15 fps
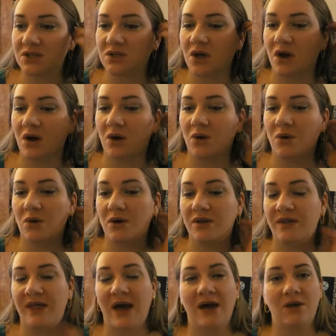So
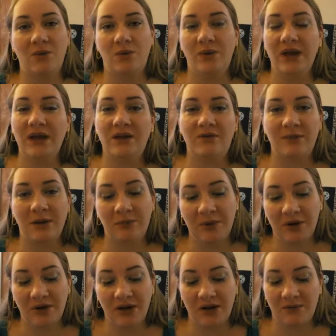that week of my
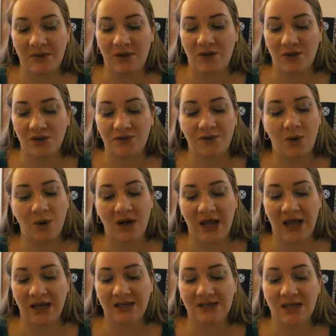period, those 4
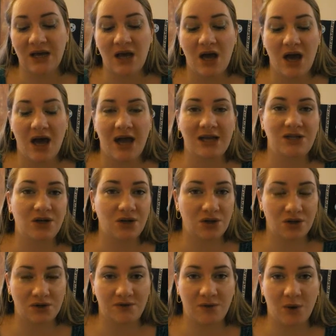days, I took
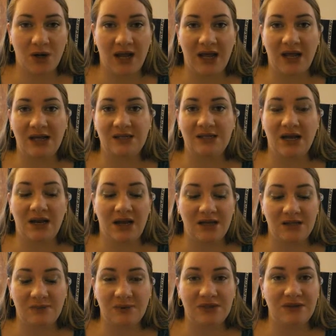those 4 days and I
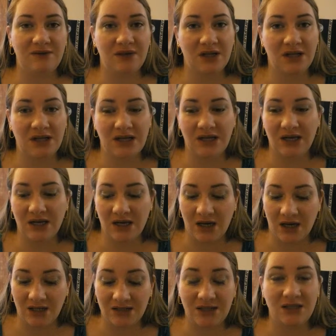specifically
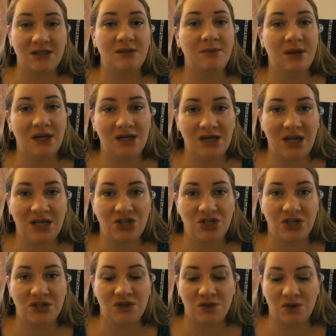did some
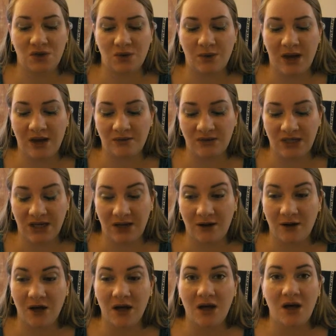meditations
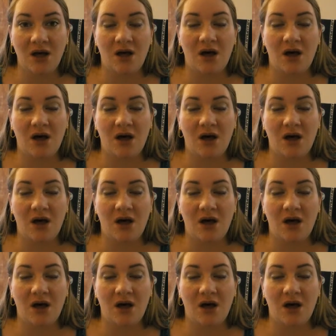surrounding